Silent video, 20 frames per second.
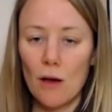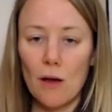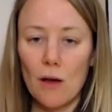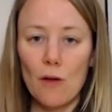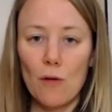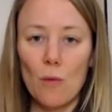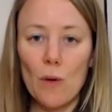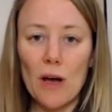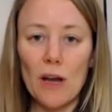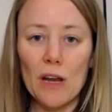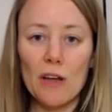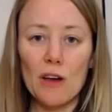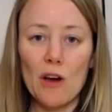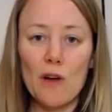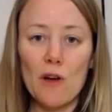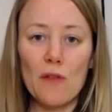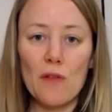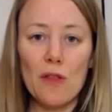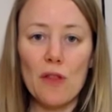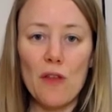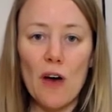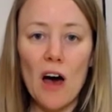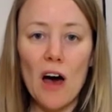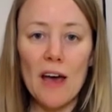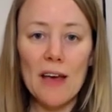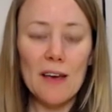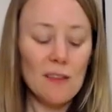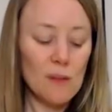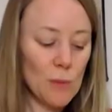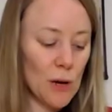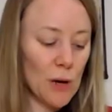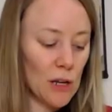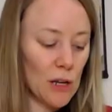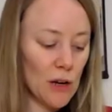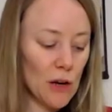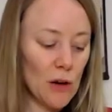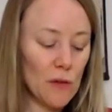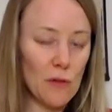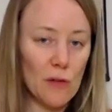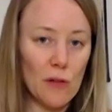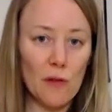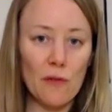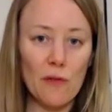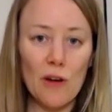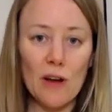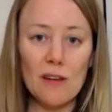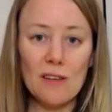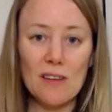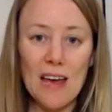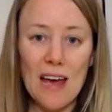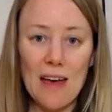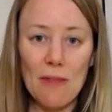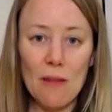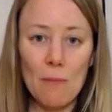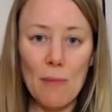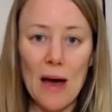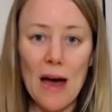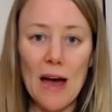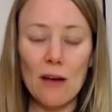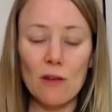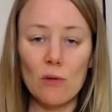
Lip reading: We're going to go for thighs. We're going to go for the front and the back.